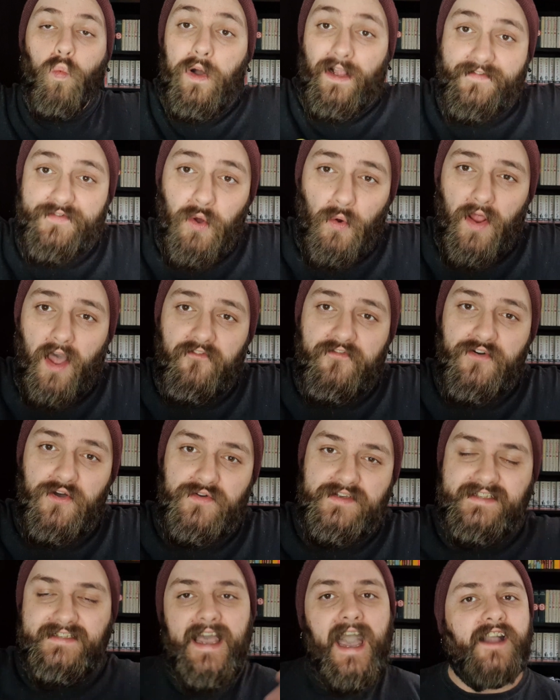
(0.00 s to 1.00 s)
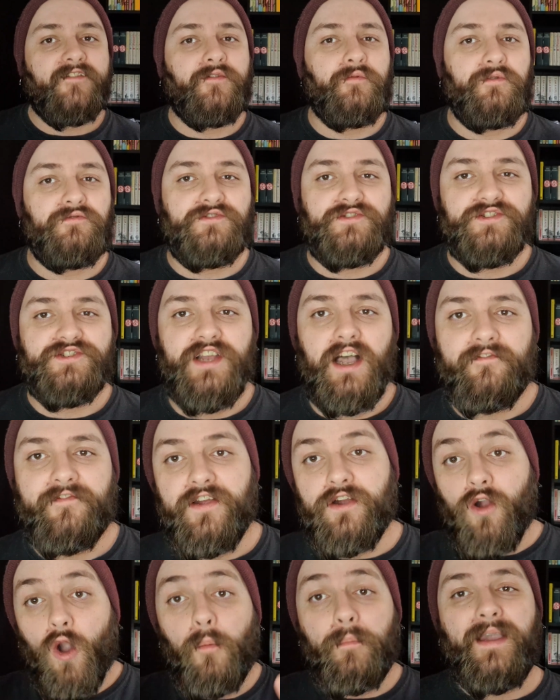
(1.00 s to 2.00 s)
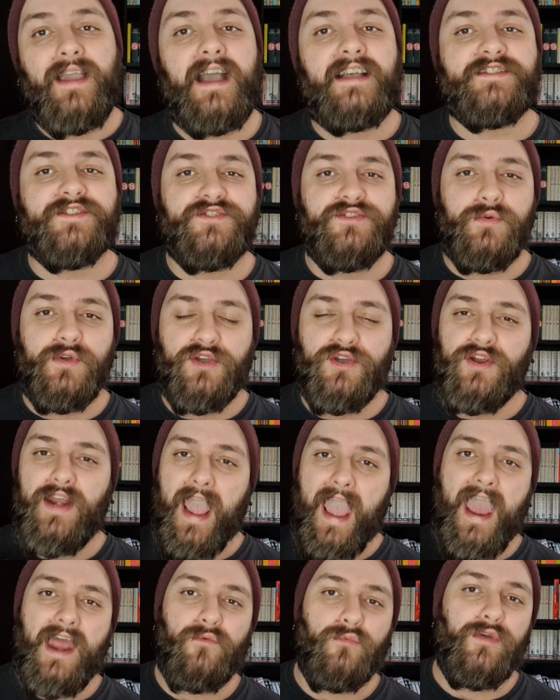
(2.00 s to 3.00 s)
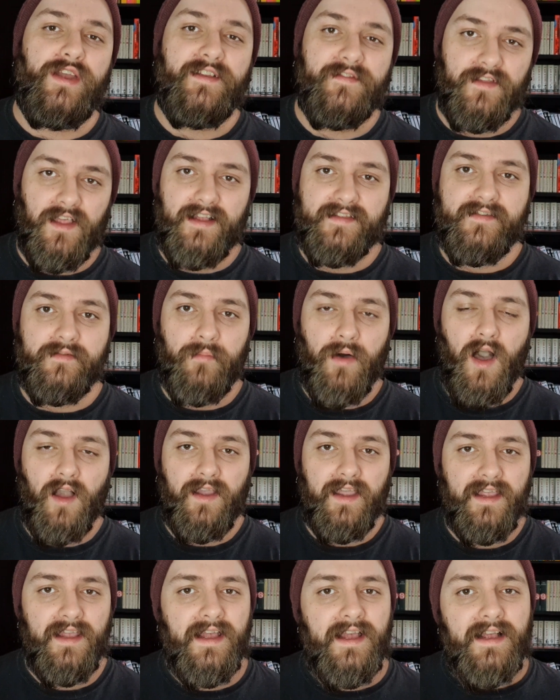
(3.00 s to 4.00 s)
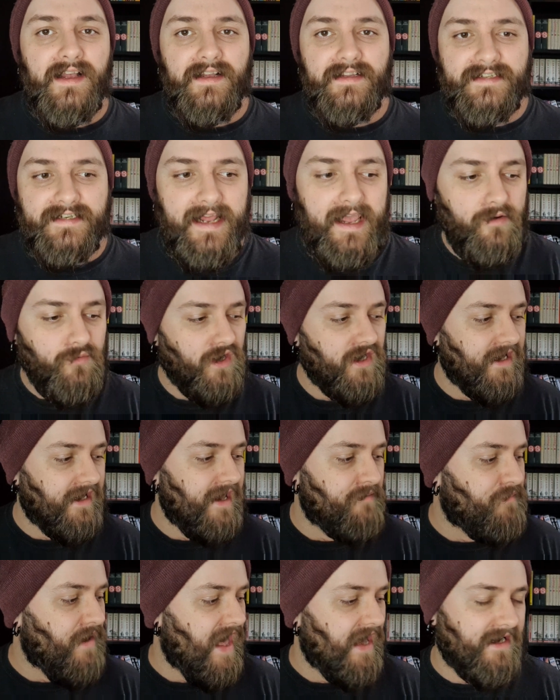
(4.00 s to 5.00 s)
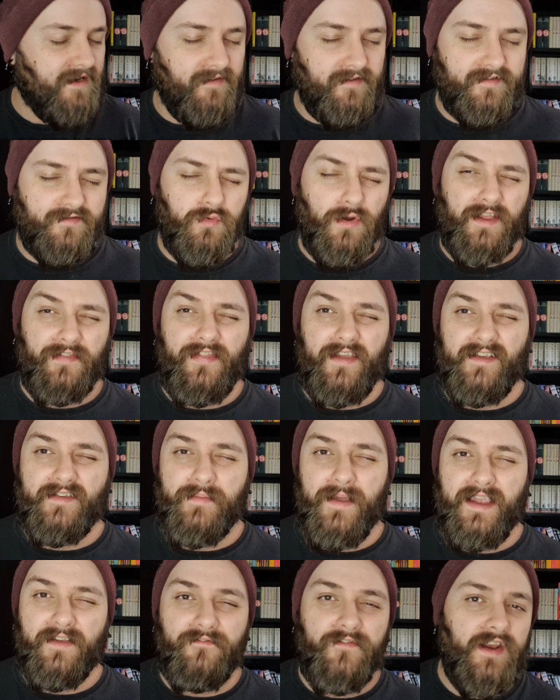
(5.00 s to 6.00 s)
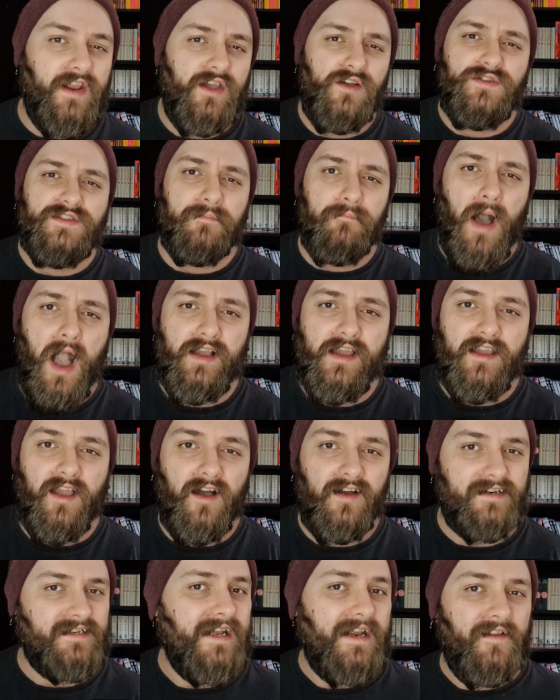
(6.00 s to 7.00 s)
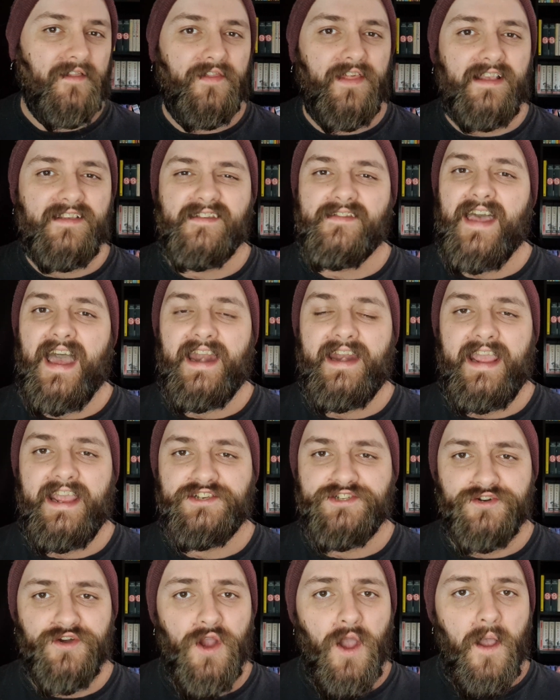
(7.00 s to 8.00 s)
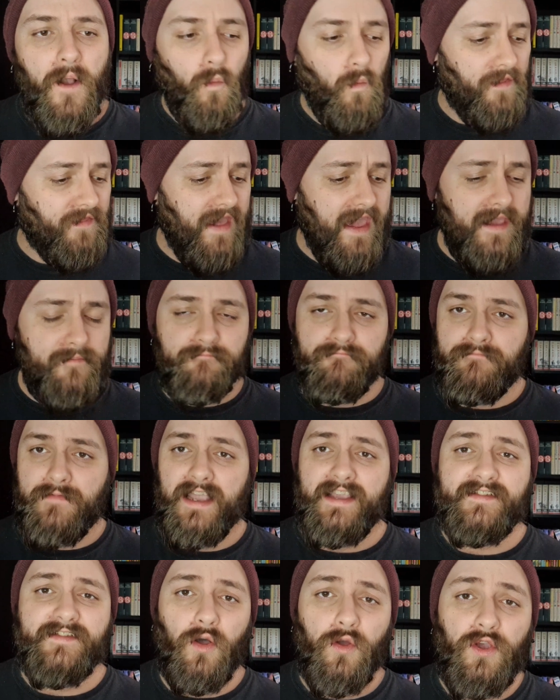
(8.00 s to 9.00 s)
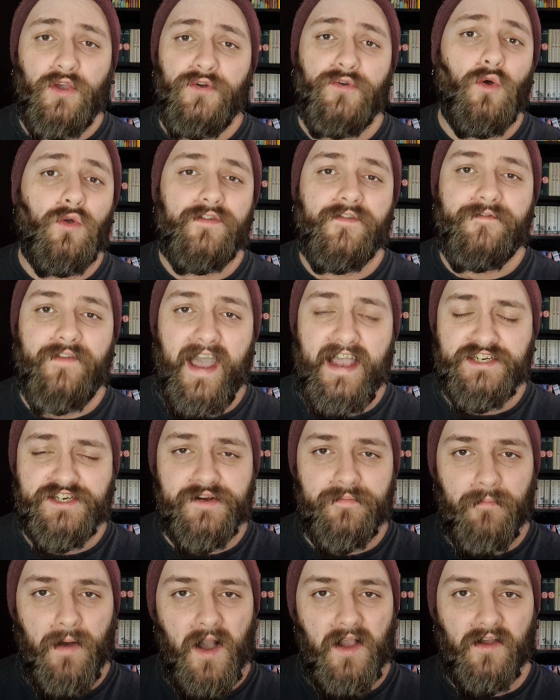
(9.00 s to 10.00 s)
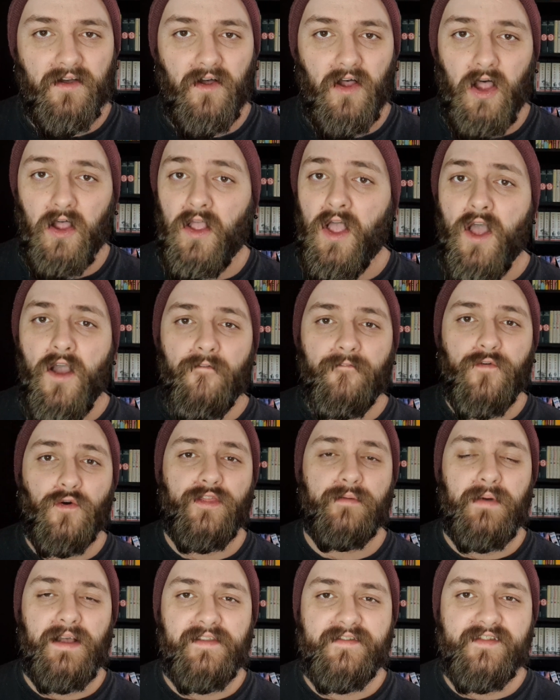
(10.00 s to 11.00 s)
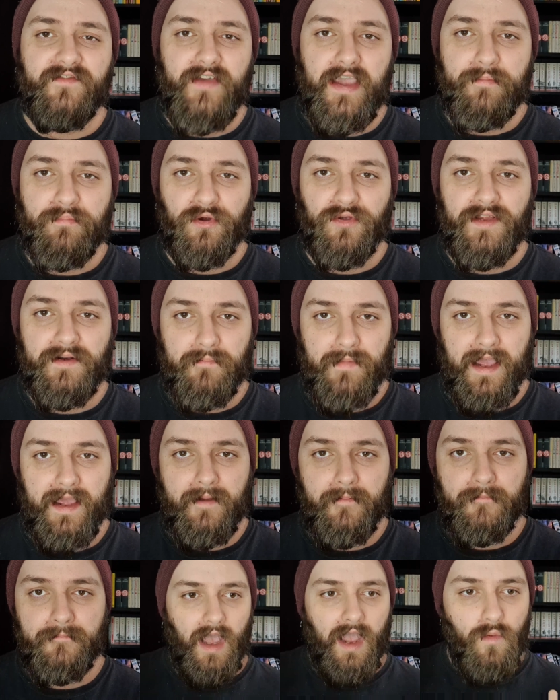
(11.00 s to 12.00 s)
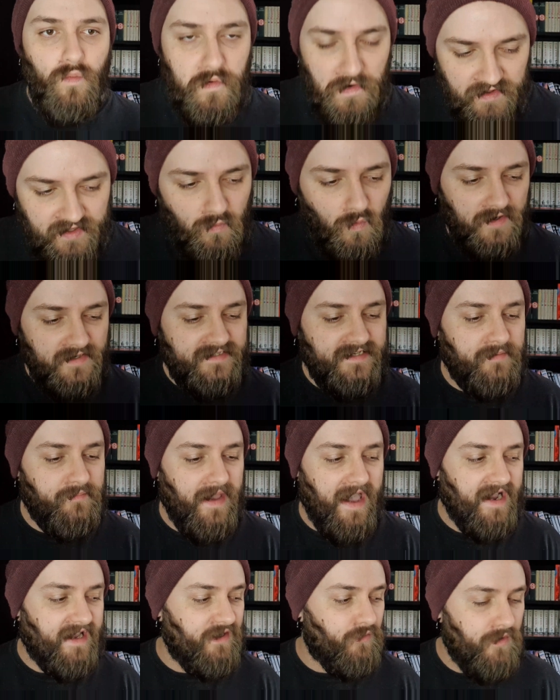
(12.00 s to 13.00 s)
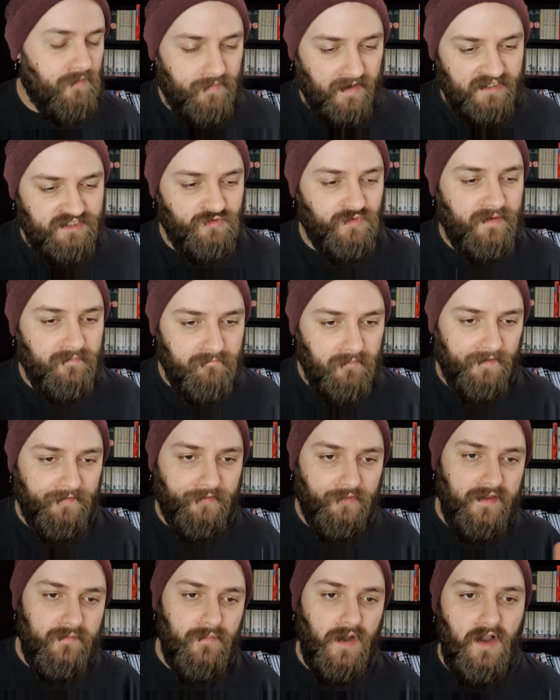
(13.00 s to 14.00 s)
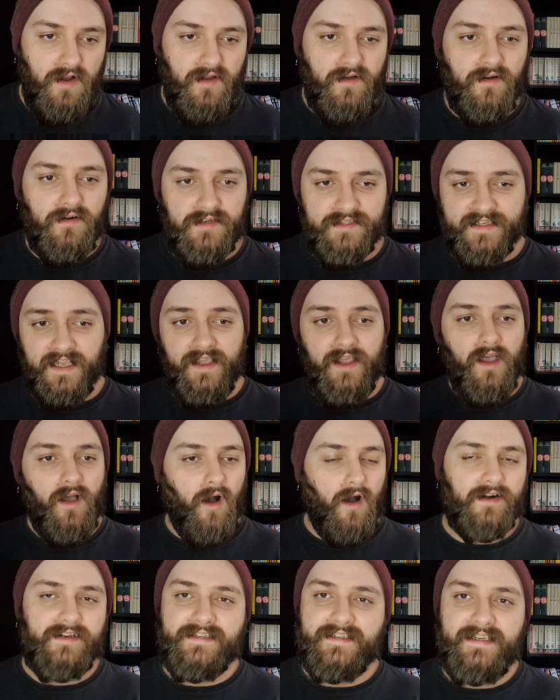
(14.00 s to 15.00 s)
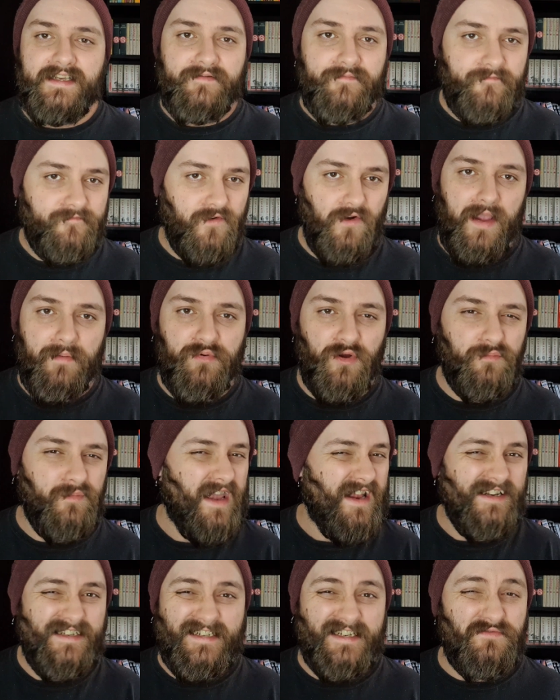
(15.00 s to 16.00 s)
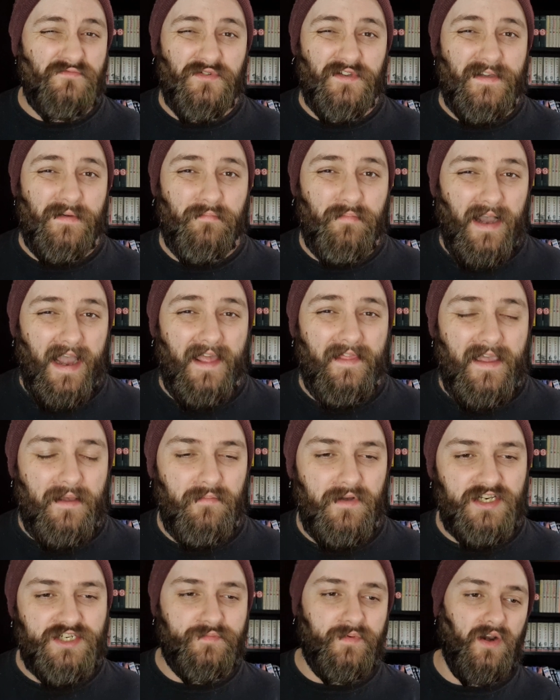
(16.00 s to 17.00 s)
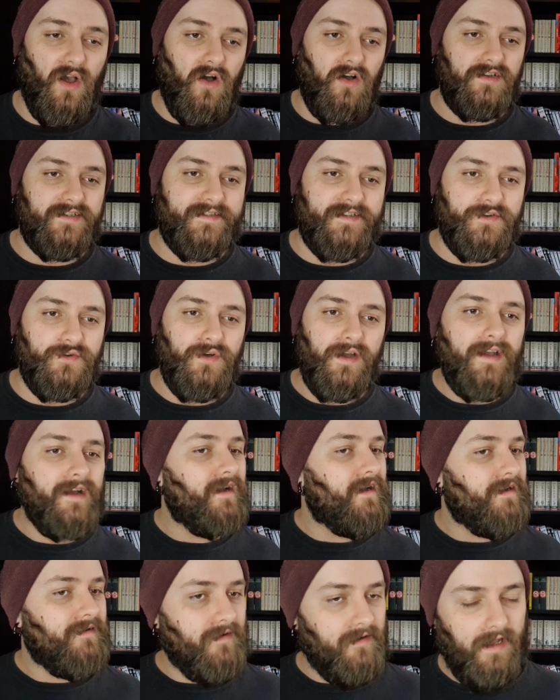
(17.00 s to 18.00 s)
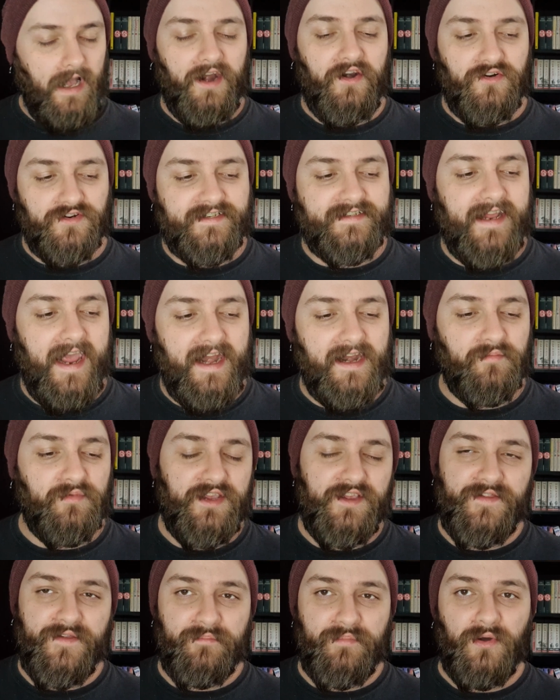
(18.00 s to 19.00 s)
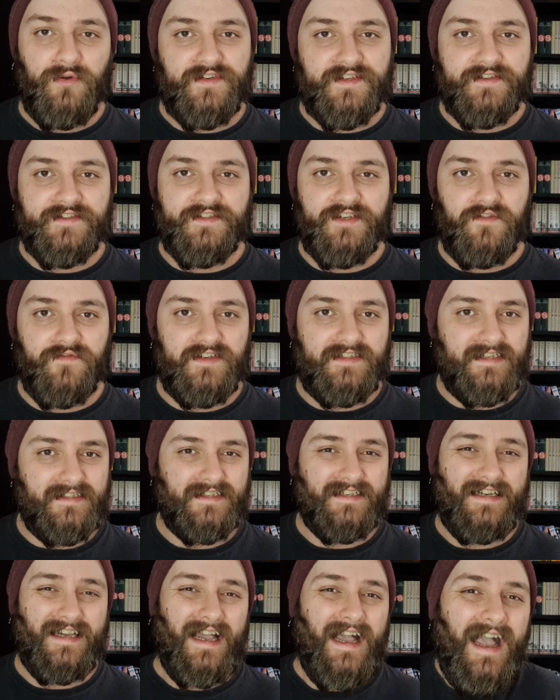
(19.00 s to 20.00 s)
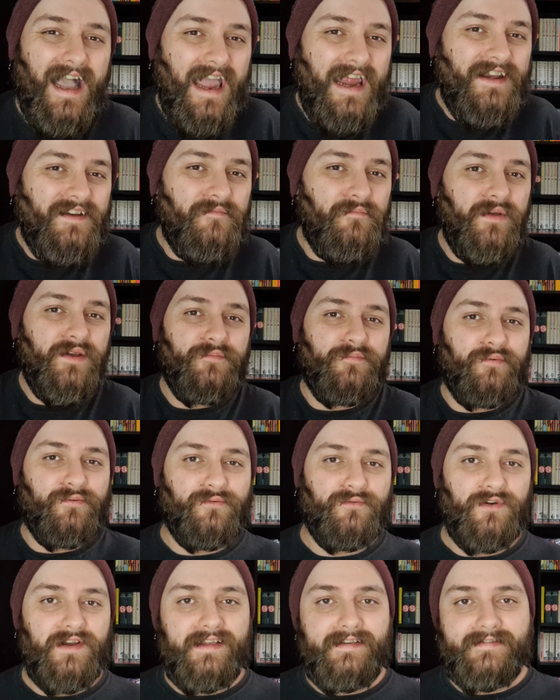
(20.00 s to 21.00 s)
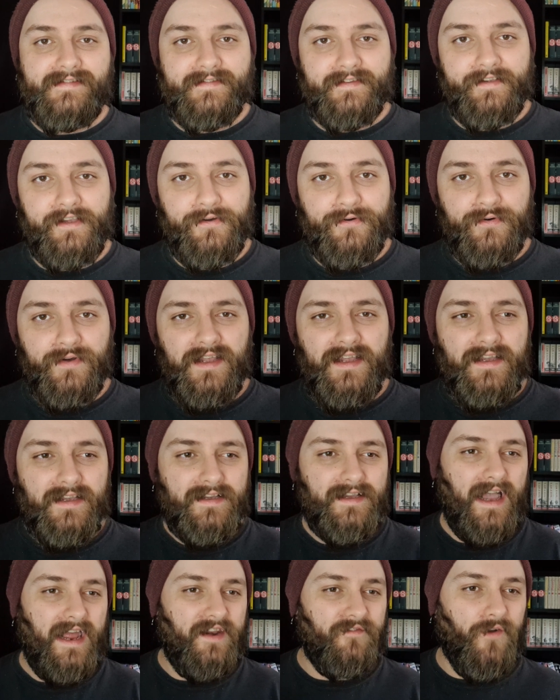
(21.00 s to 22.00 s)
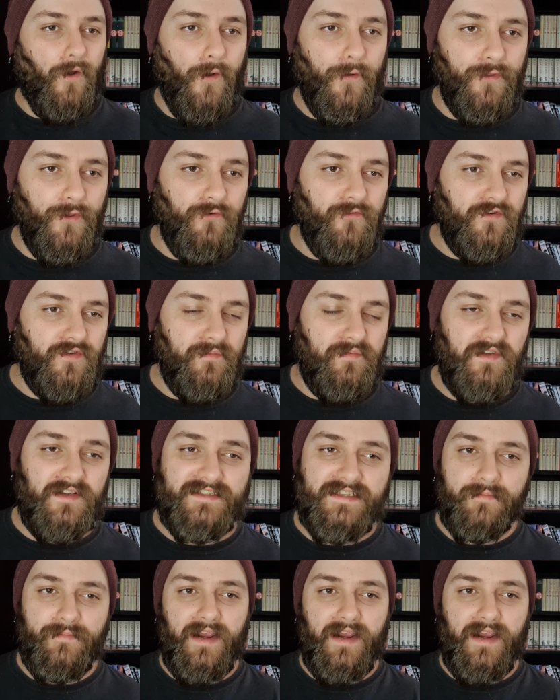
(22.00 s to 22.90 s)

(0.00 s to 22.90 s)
What's going on, folks? Zach from Ucha Shelf here. Hope you guys are doing good and reading lots of manga. Today, we're going to get back into the swing of things, making videos, manga content, things of that nature, with a nice, good old-fashioned manga haul for the months of April and May. I really wanted to get back into it by doing monthly manga hauls. Honestly, for April and May, didn't really buy that much, but also, understandably, the postal service has kind of been pretty slow, kind of all over the place.